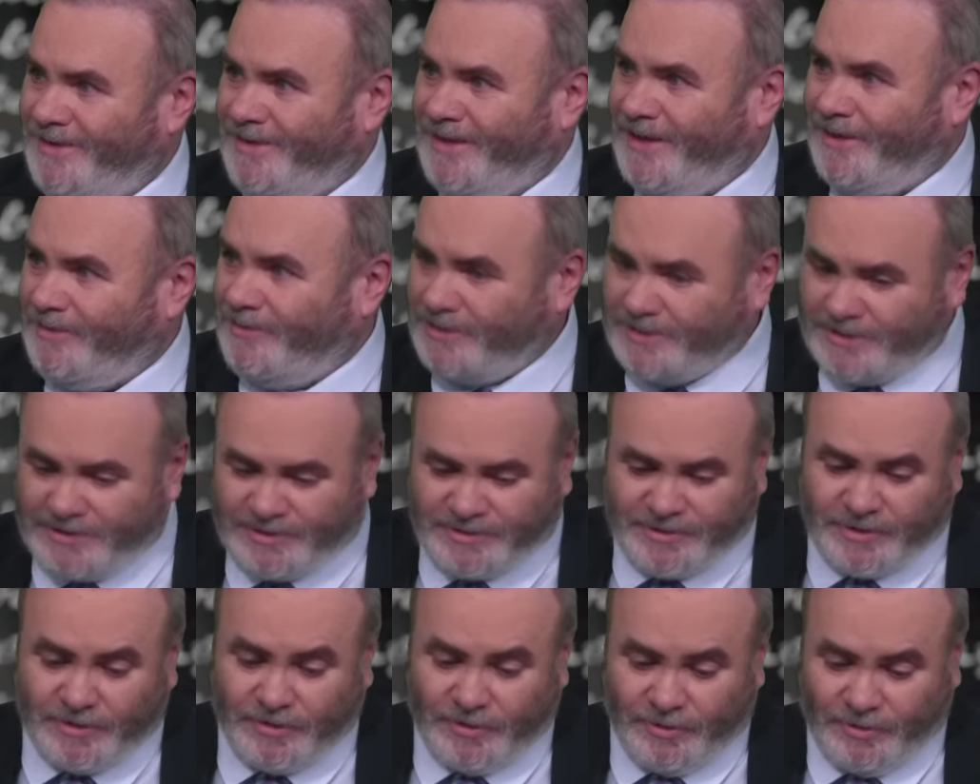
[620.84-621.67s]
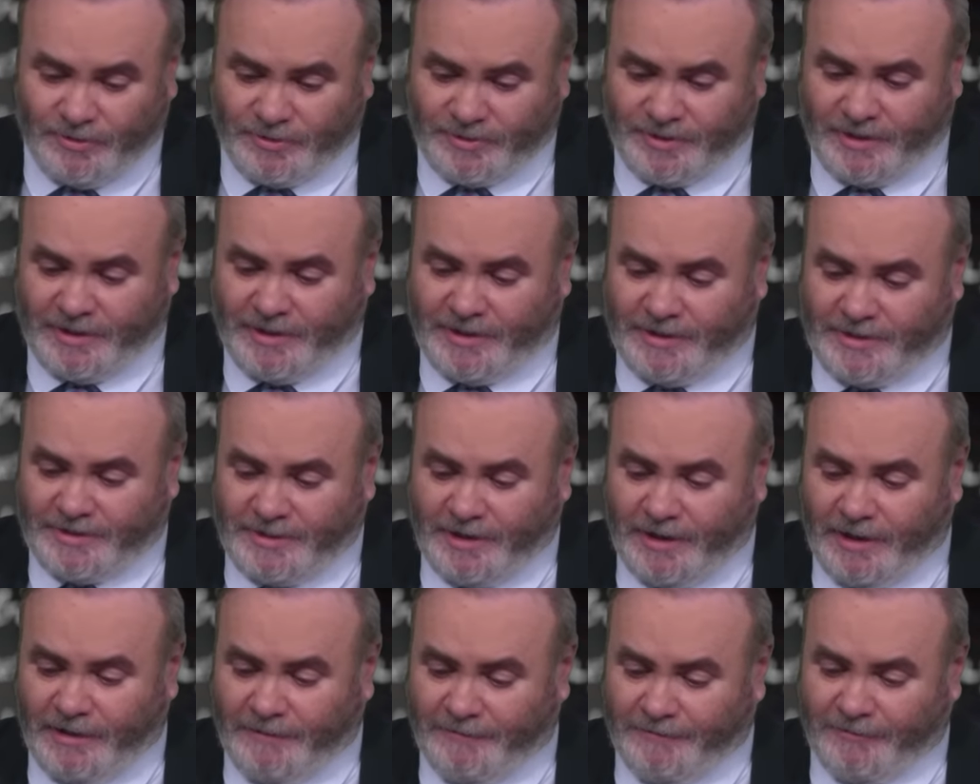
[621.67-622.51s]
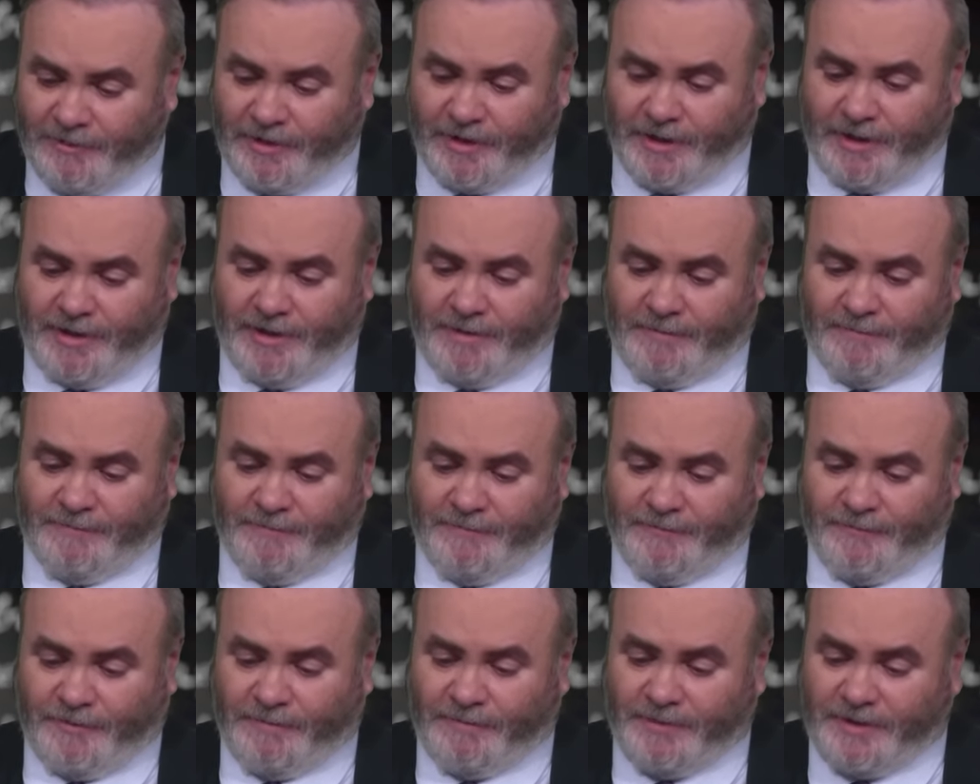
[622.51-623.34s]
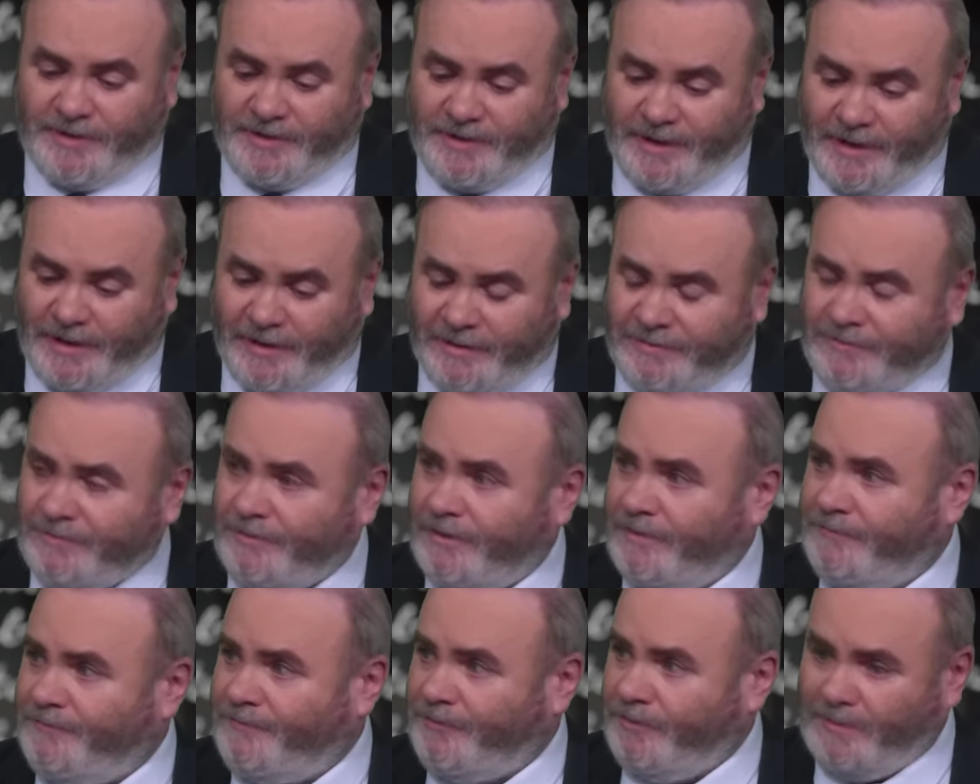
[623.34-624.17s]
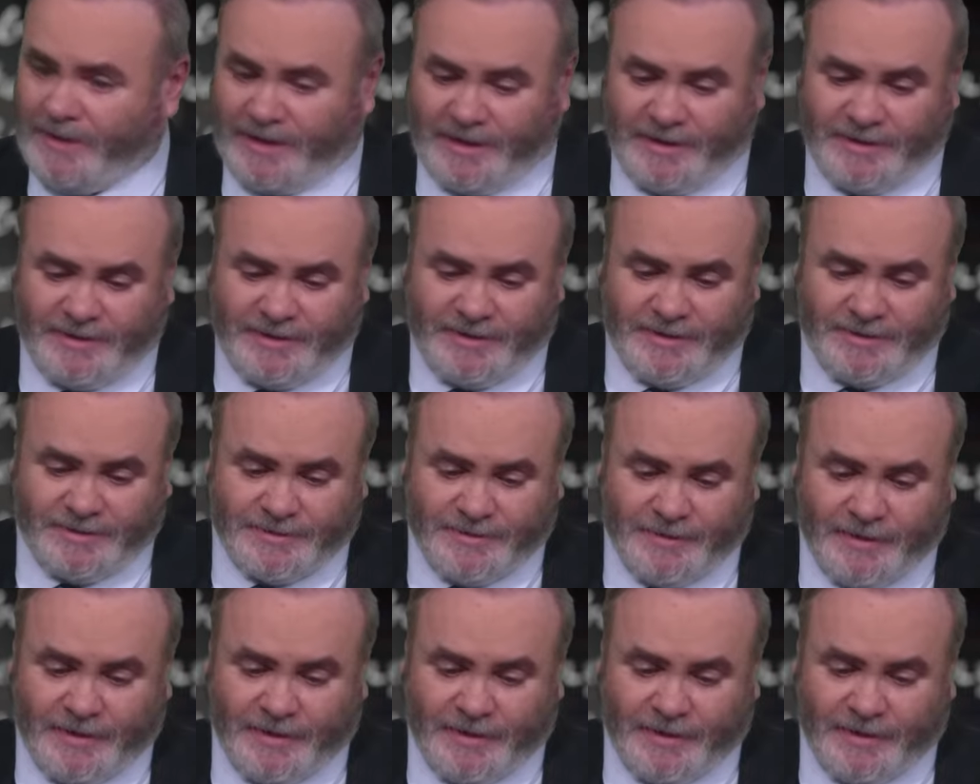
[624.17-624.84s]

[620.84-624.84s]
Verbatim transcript: And now this is the Lord delivering him from the death and from Hades.